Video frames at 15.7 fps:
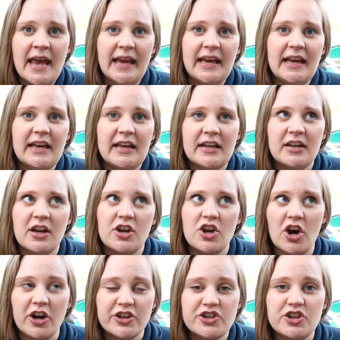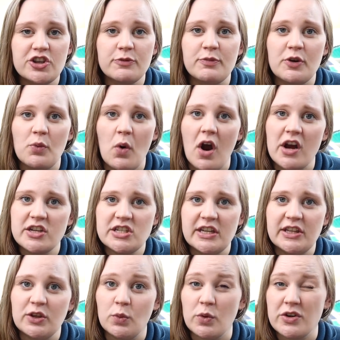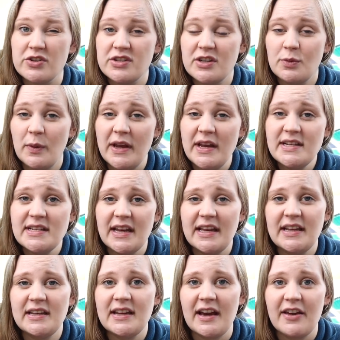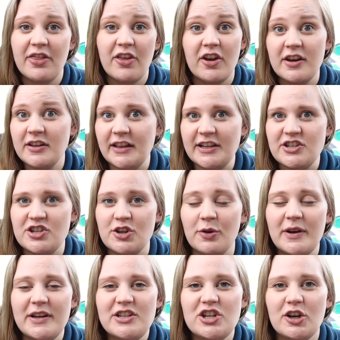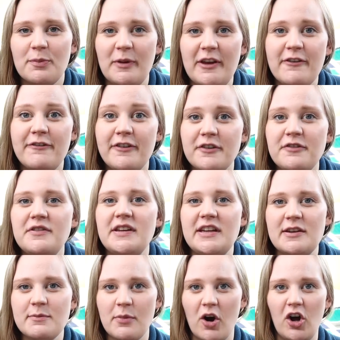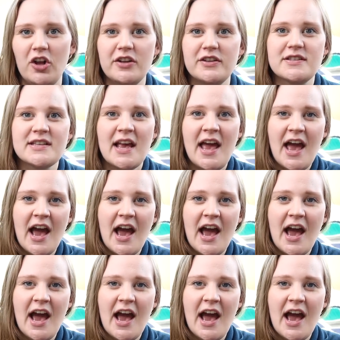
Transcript: in non-superwash in the worsted weight, and I thought I'd let you know it took me 15 balls